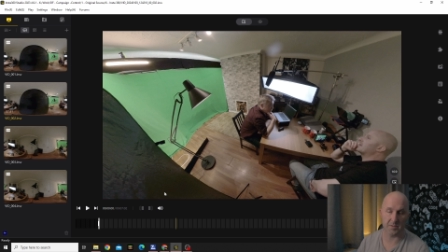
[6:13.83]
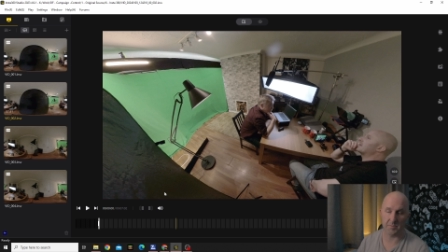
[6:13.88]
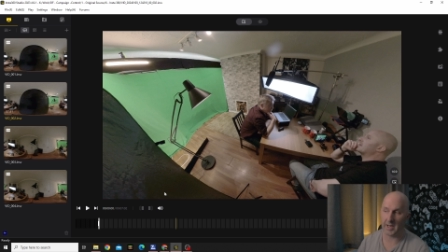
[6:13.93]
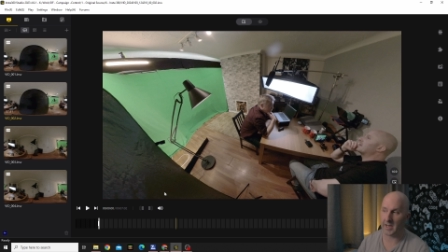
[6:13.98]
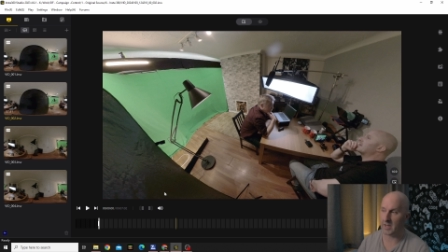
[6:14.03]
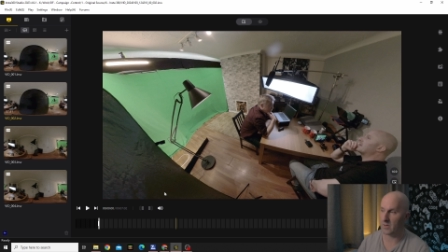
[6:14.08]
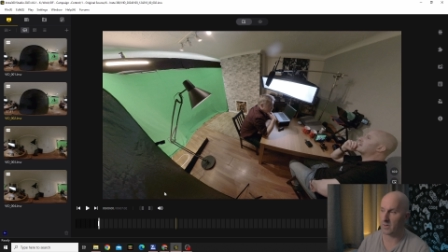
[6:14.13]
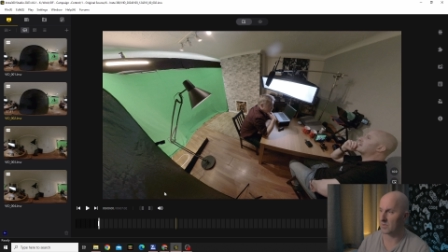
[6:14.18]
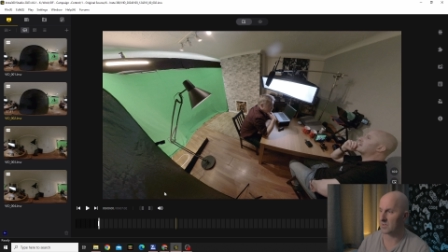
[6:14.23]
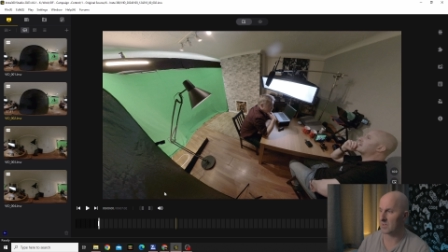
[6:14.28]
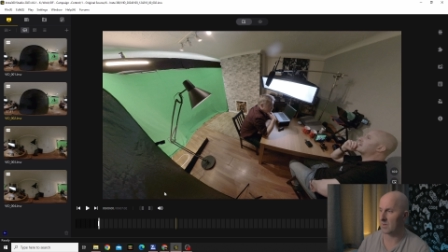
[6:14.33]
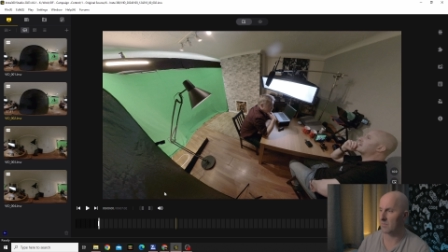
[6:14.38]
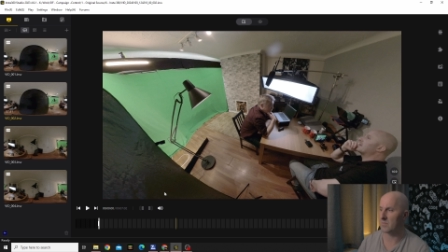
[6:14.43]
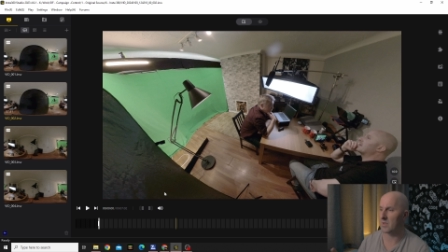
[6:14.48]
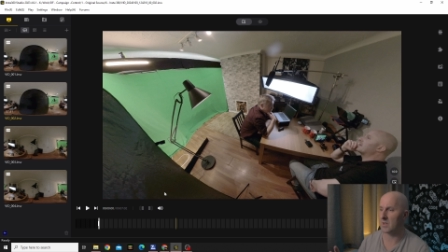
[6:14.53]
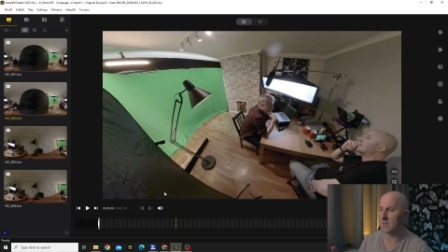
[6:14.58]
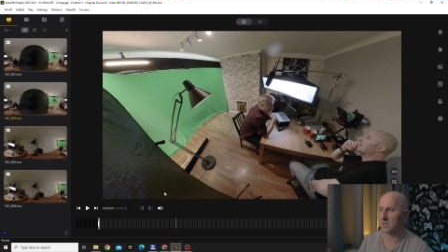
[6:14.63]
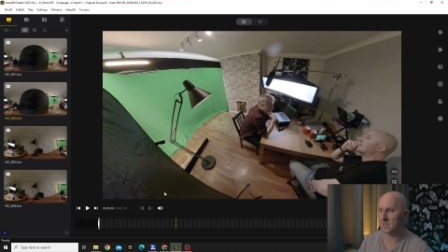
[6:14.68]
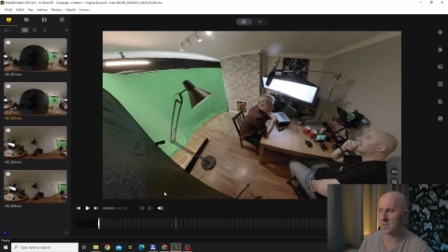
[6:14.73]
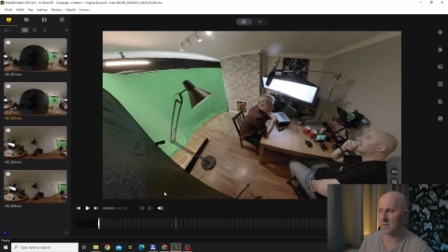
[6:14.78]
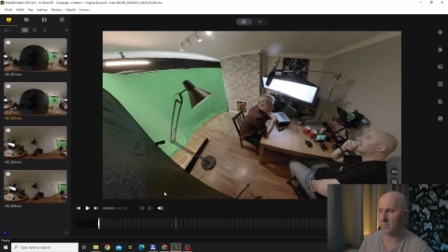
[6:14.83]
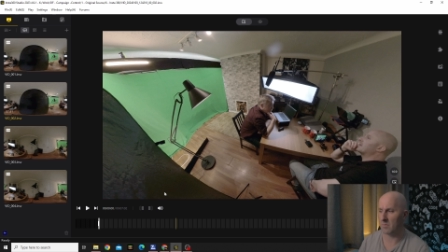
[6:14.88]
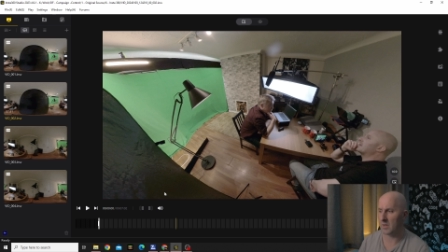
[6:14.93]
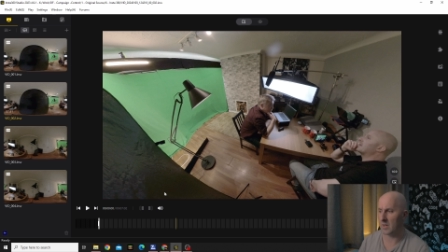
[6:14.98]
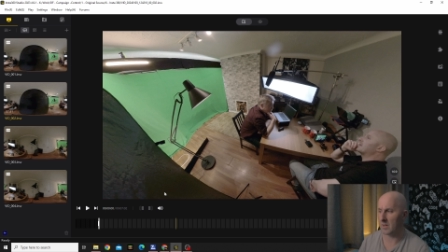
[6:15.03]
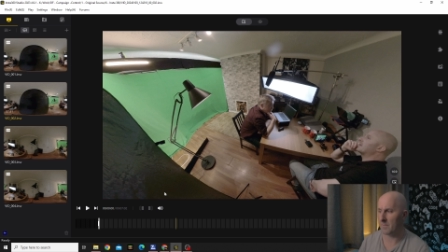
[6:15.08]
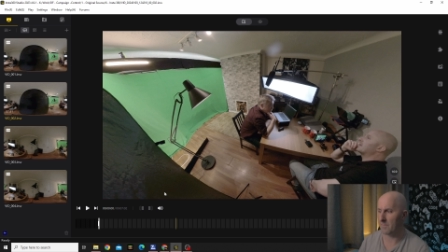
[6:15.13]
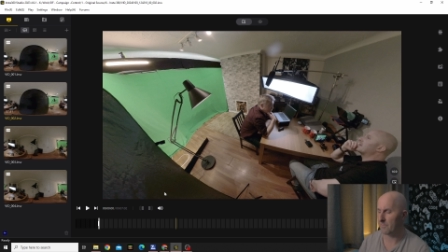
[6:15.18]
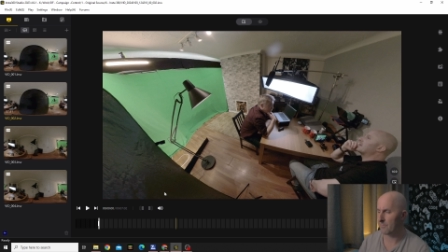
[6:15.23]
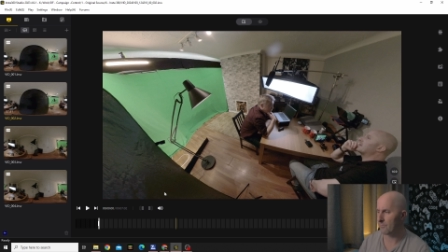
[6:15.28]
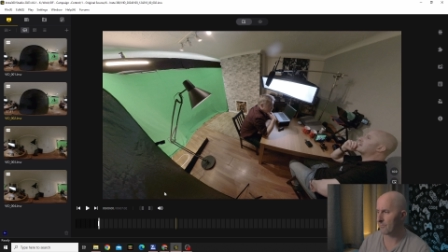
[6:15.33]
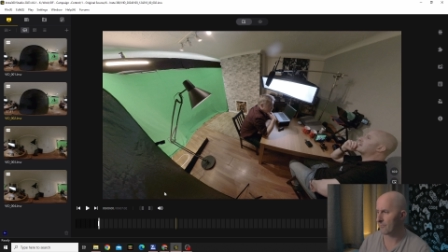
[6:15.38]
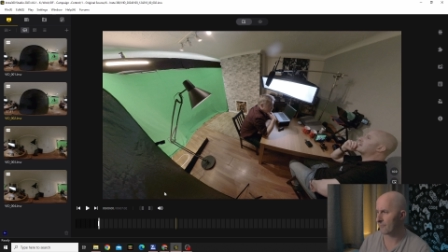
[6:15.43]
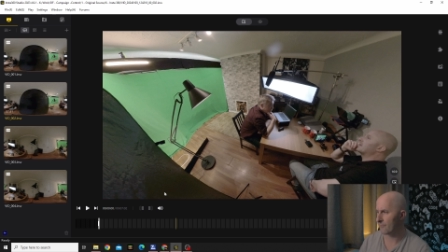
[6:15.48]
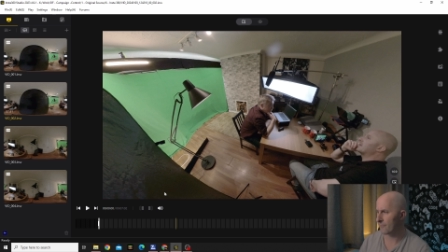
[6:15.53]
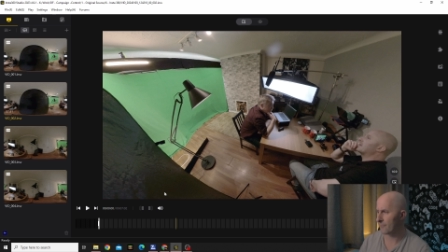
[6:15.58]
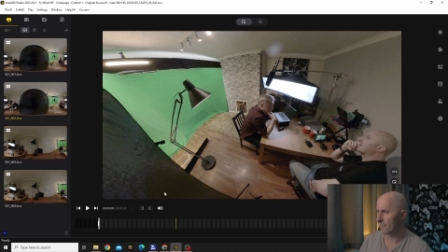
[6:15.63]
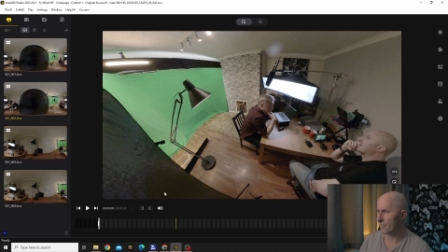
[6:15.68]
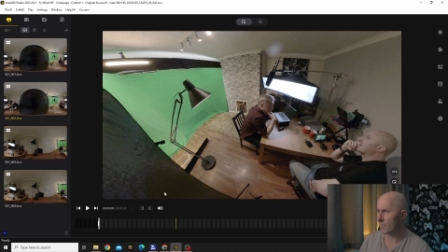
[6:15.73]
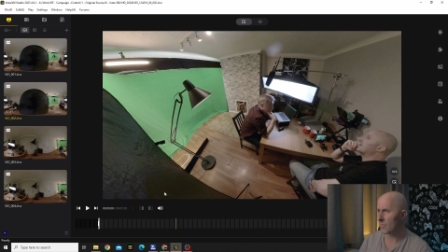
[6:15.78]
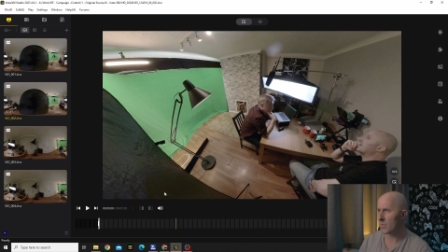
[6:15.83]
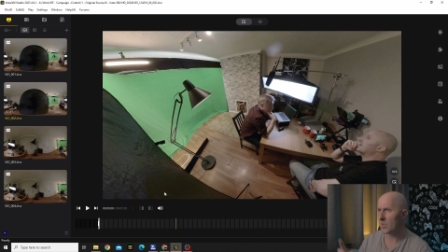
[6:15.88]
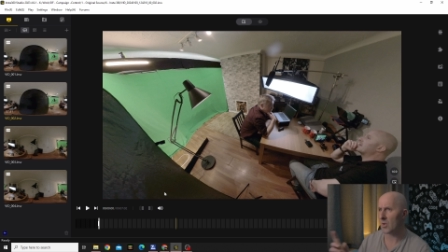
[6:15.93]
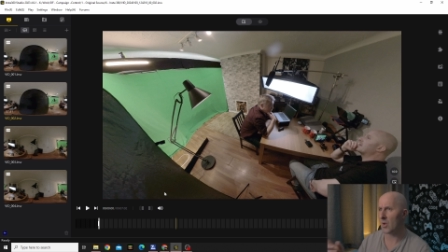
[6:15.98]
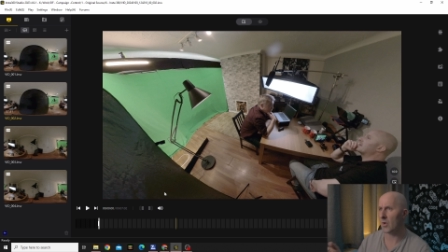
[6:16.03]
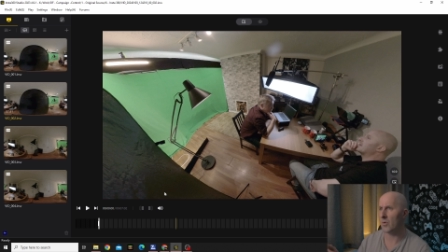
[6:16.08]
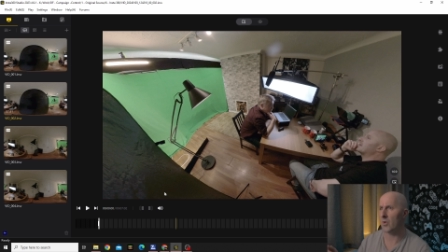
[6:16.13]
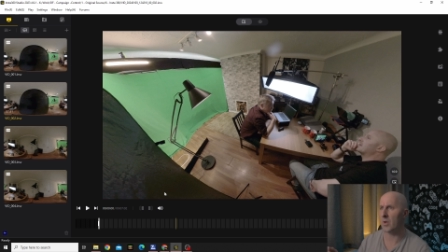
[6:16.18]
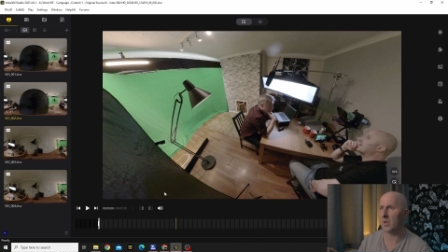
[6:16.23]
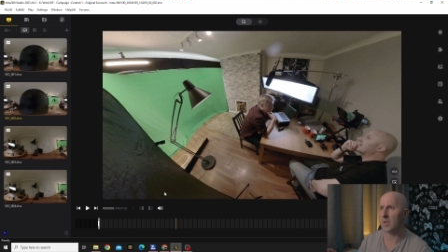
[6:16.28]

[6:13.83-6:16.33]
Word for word: matte or something similar. Not